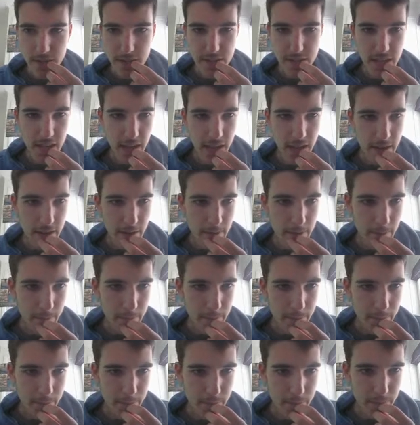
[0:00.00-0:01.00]
10.
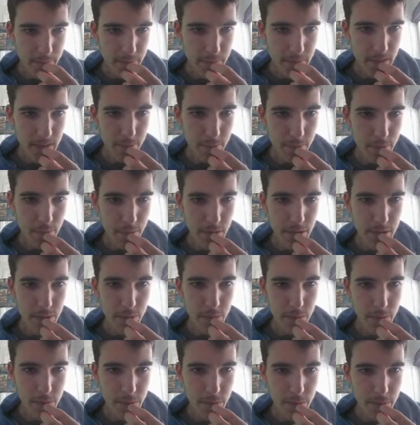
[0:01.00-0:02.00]
They're pretty good.